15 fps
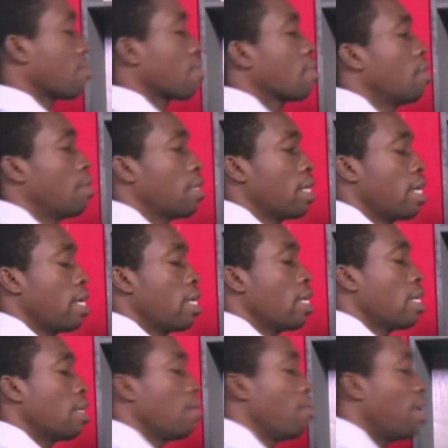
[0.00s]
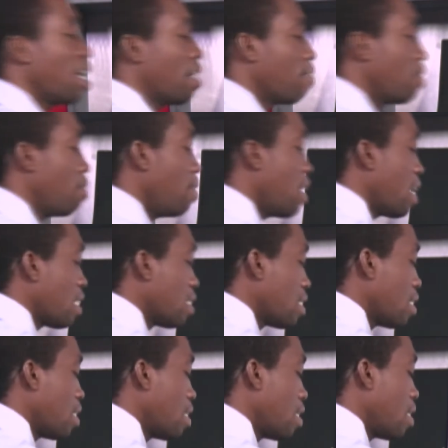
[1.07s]
Okay, we have 3x
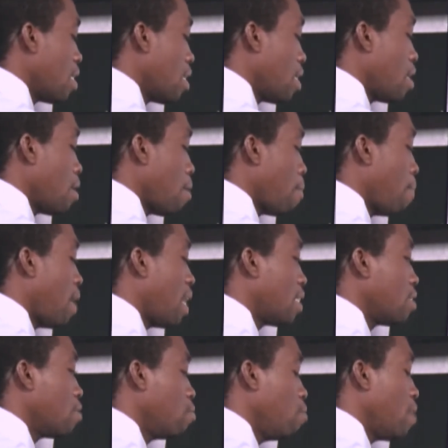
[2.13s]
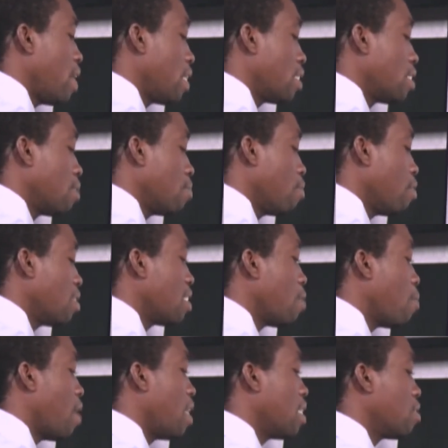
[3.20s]
plus 2x. Because the
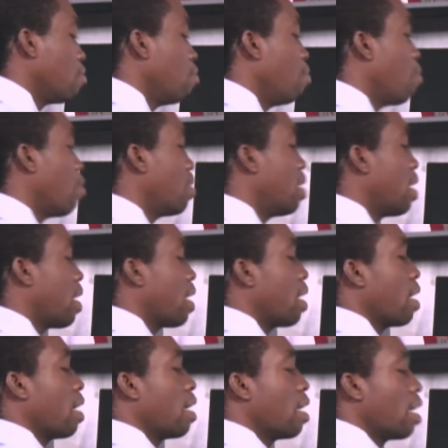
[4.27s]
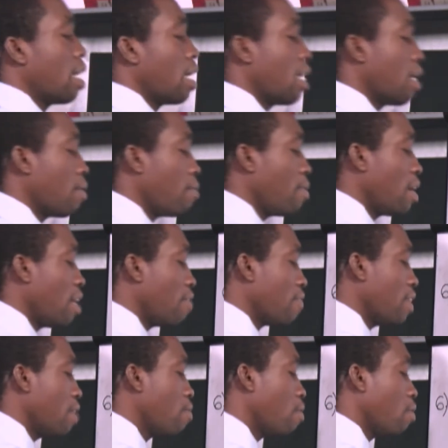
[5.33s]
1 is no more there, we have
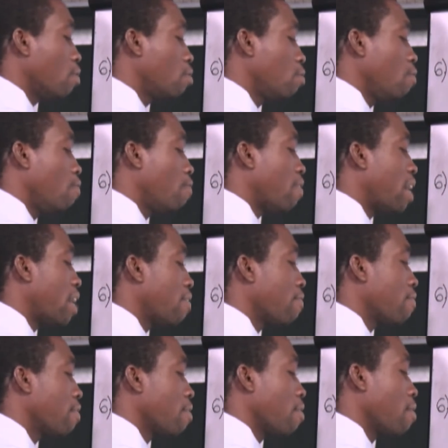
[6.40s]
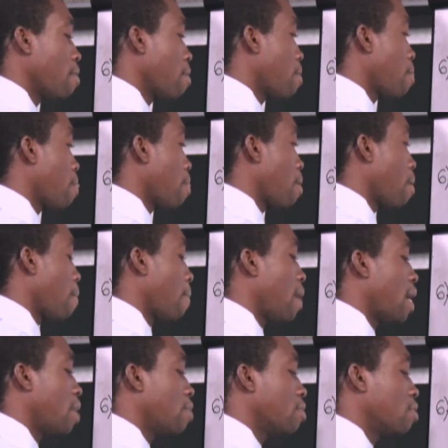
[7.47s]
equal to 5
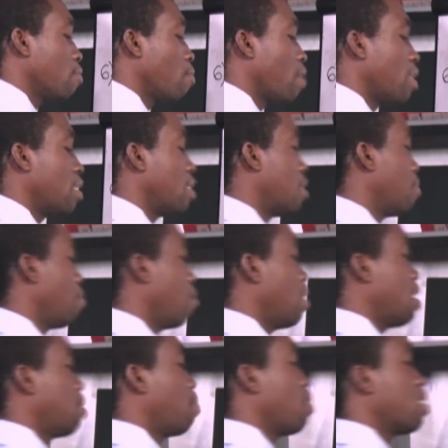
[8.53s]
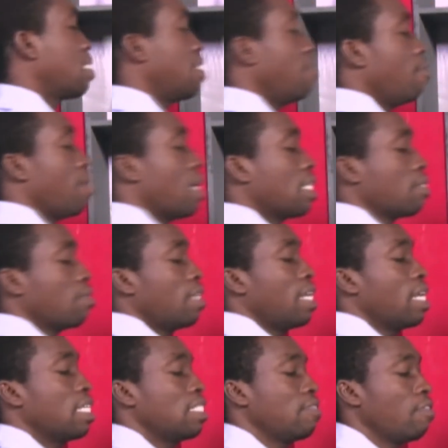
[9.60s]
minus 1. It's positive, it becomes a
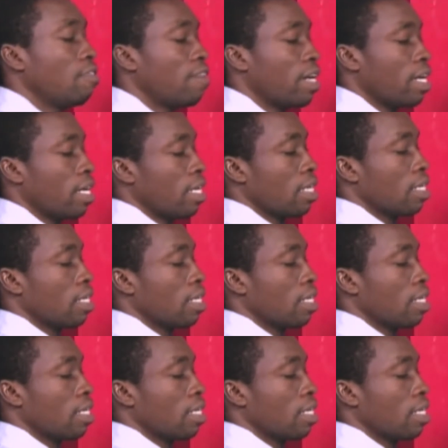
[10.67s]
negative over here.